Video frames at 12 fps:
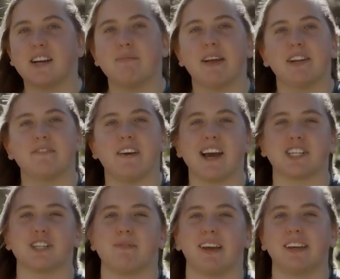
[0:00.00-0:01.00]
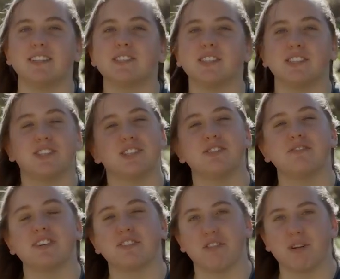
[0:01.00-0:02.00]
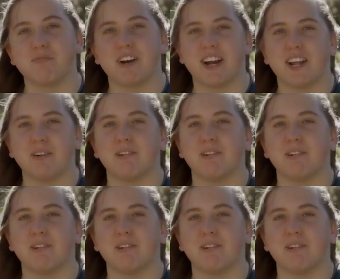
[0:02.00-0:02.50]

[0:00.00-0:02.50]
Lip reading: are manufactured by In-Situ Incorporated,